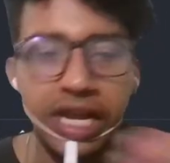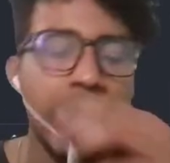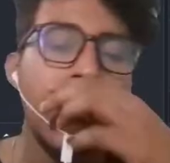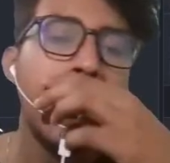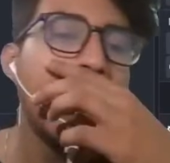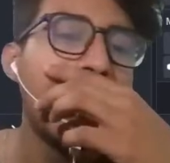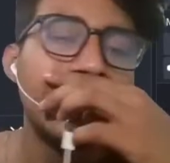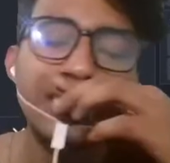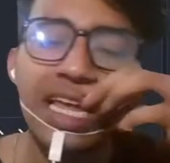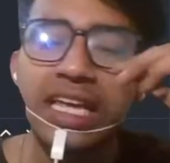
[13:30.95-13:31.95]
Okay, and
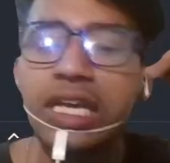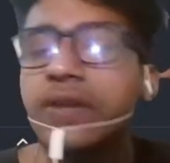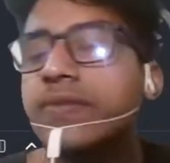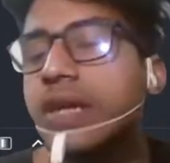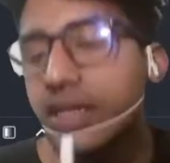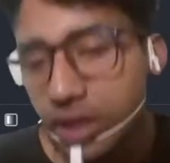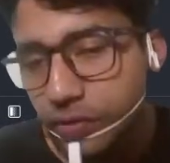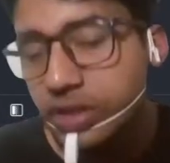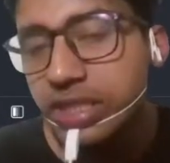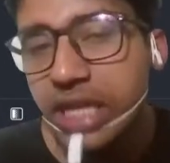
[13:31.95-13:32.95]
just like if
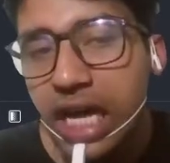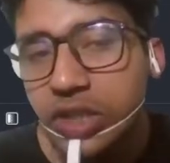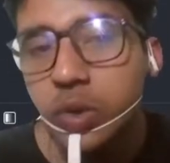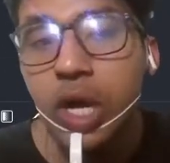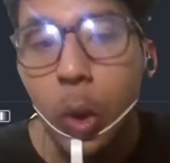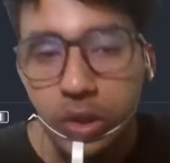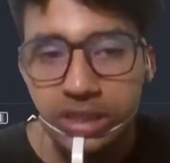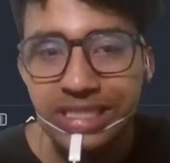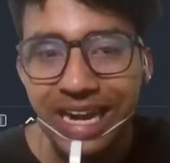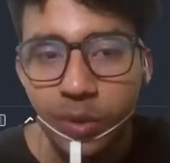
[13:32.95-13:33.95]
interview just ask you a
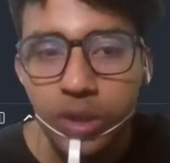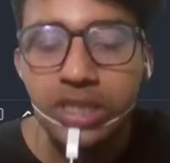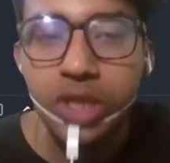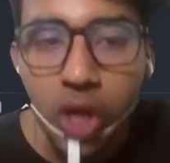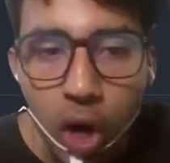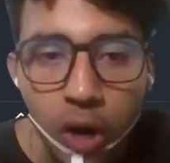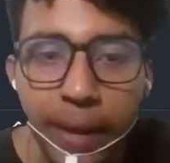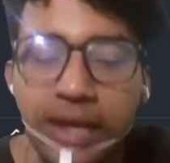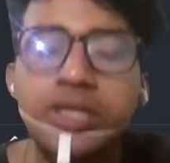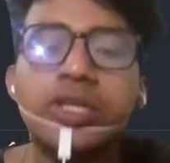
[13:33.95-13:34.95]
question that what is a
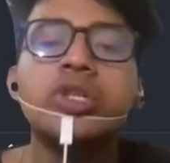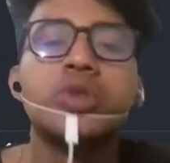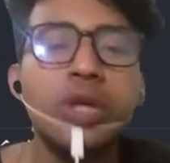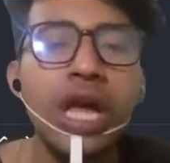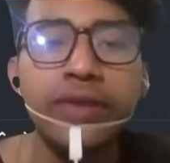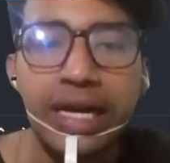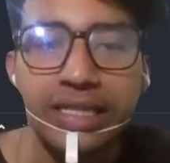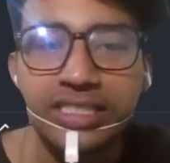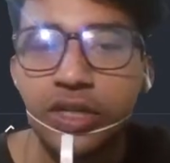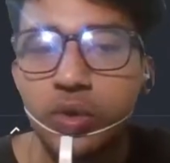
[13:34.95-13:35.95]
callback, so you have an
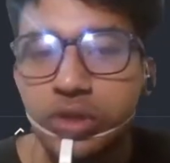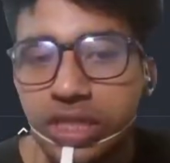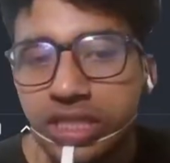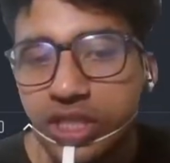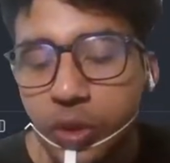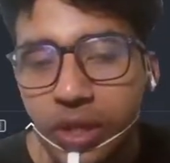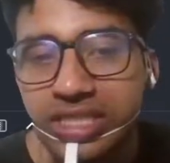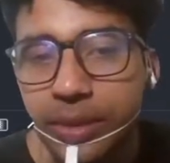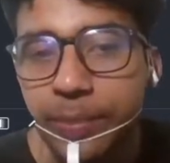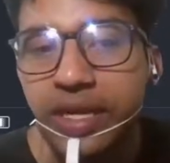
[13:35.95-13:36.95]
answer to just you can
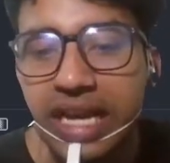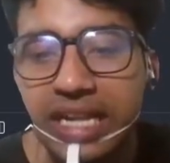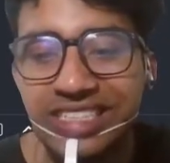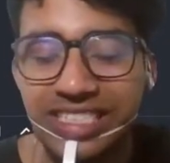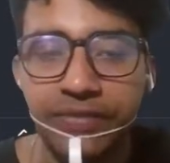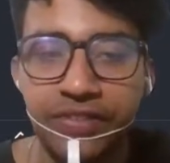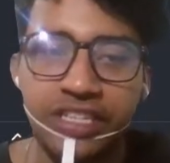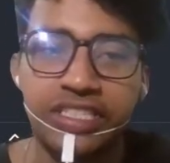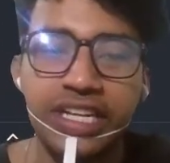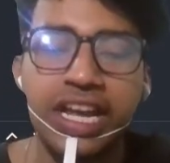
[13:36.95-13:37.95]
simply tell this definition.